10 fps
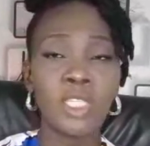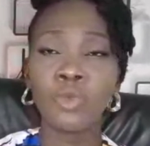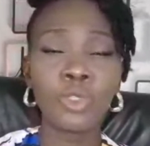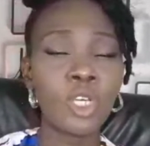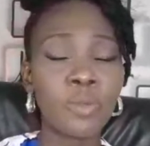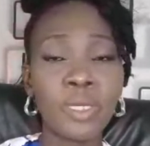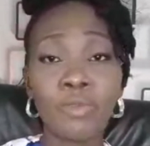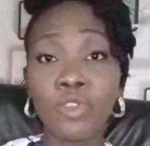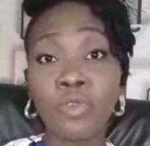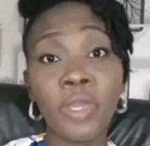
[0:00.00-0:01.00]
it will not be
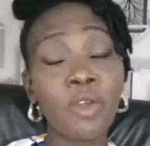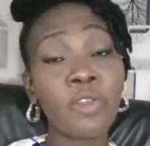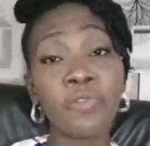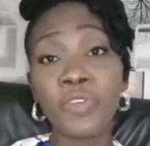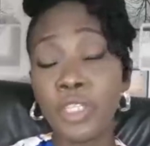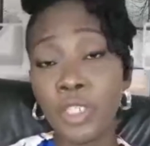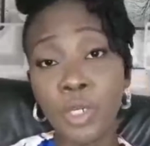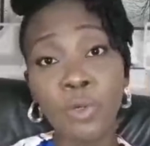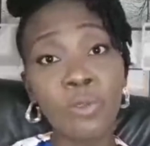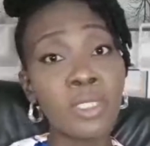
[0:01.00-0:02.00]
able to record
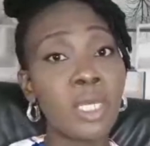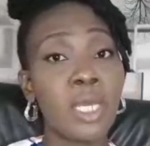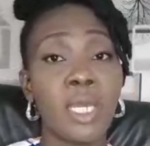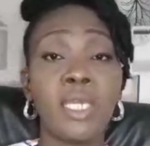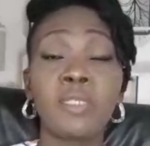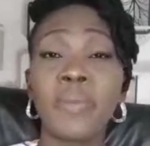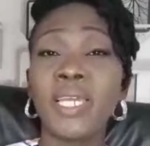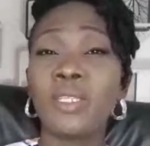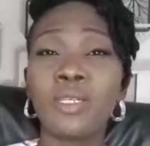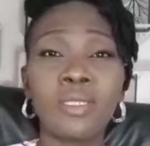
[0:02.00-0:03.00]
videos, it
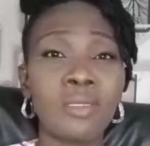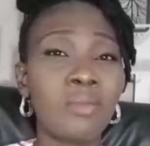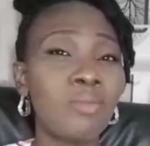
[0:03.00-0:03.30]
might not